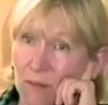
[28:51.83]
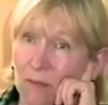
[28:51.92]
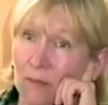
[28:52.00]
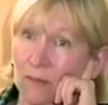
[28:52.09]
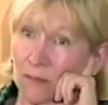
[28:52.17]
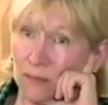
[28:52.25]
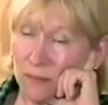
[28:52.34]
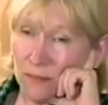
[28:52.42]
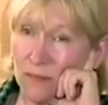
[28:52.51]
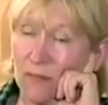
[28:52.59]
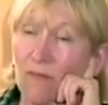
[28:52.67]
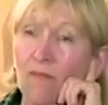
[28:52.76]
they were in
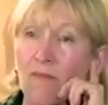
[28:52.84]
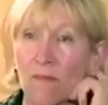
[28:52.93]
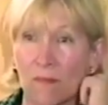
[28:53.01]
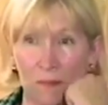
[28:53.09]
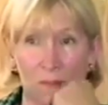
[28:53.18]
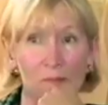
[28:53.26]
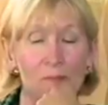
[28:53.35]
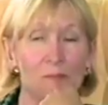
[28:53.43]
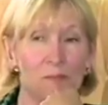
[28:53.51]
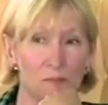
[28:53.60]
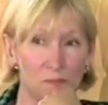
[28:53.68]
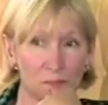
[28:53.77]
that movie, yeah,
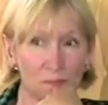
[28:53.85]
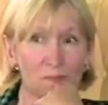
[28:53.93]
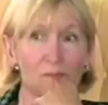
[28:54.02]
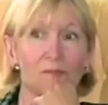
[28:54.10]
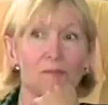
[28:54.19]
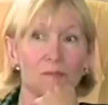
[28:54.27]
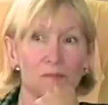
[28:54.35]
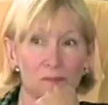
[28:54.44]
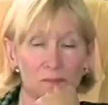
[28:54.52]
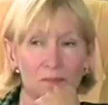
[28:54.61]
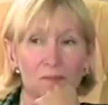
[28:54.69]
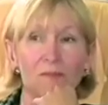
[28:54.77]
in complete
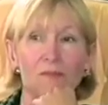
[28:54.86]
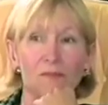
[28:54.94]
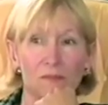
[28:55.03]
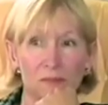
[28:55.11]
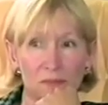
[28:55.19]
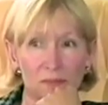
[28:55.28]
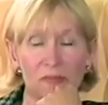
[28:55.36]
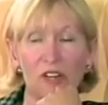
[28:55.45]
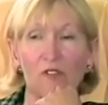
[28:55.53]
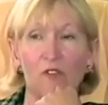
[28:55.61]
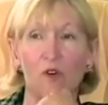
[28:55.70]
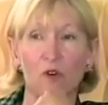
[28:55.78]
drag and a real
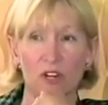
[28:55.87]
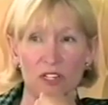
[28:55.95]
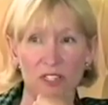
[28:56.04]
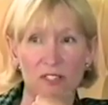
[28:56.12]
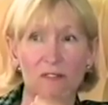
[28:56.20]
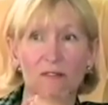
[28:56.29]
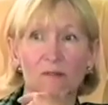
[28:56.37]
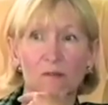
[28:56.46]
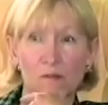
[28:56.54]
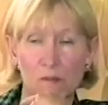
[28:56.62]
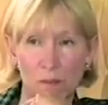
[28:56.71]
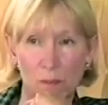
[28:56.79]
weird thing,
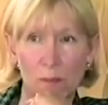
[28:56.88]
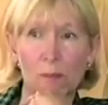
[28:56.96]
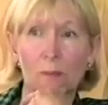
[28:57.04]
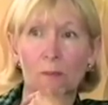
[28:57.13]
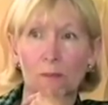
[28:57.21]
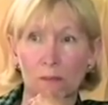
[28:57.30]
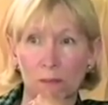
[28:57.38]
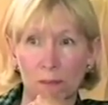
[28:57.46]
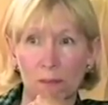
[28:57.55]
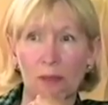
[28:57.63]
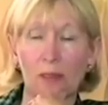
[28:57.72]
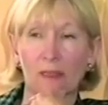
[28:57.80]
and
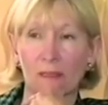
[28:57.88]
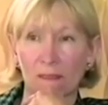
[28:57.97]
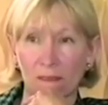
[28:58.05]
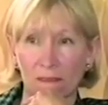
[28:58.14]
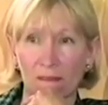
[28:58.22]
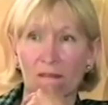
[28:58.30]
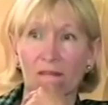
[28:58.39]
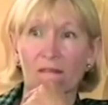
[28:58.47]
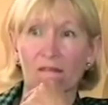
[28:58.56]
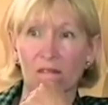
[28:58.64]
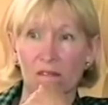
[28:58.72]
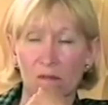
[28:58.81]

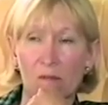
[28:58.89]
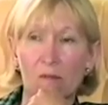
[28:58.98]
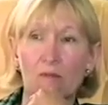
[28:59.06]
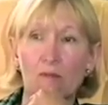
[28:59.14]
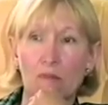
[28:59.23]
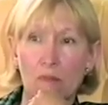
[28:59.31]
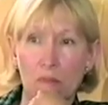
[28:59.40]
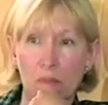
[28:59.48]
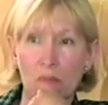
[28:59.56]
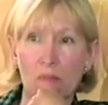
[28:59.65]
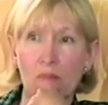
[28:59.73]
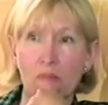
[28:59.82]
I'm sure that
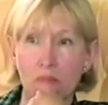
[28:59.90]
struck a lot